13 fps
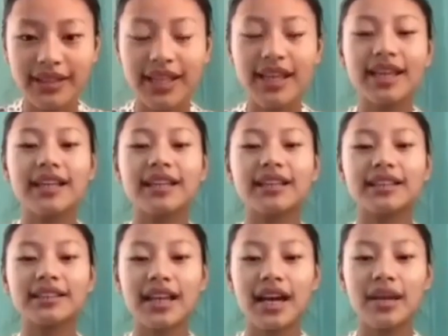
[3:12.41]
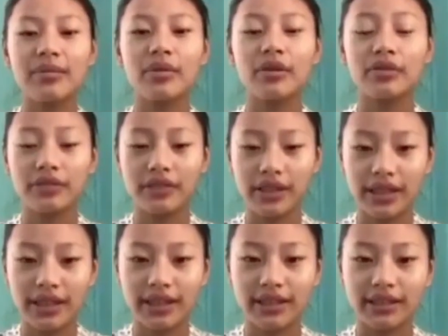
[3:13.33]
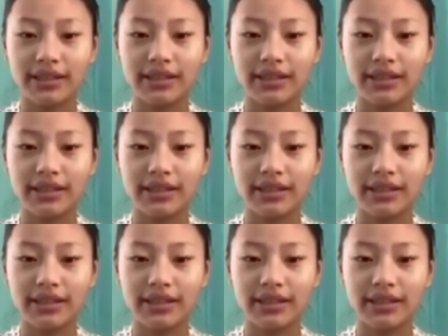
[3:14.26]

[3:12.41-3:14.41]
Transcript: in the time of need.